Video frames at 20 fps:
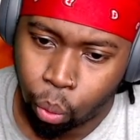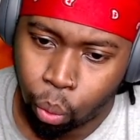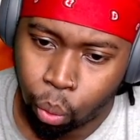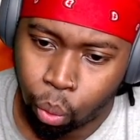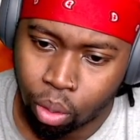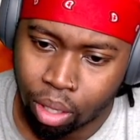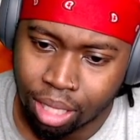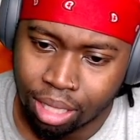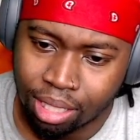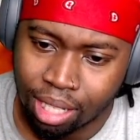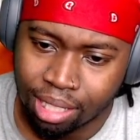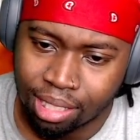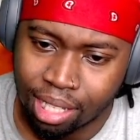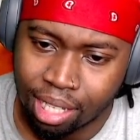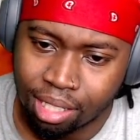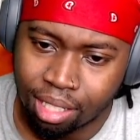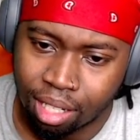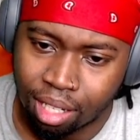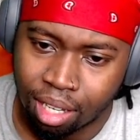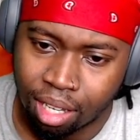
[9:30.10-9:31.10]
They slice that
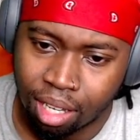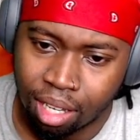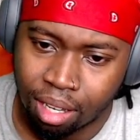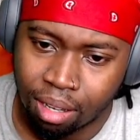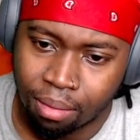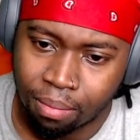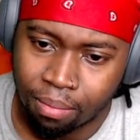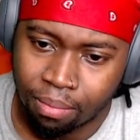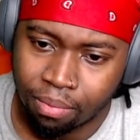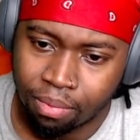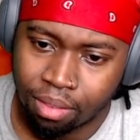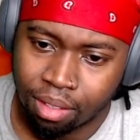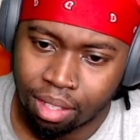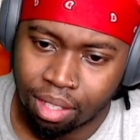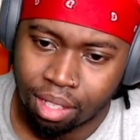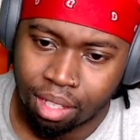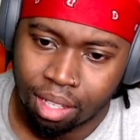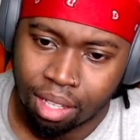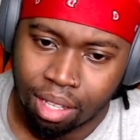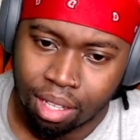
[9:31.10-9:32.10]
sucker up.
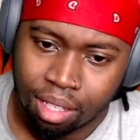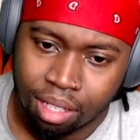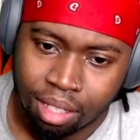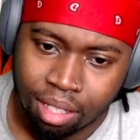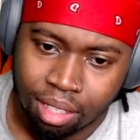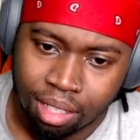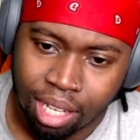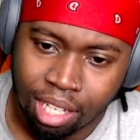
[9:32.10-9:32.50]
That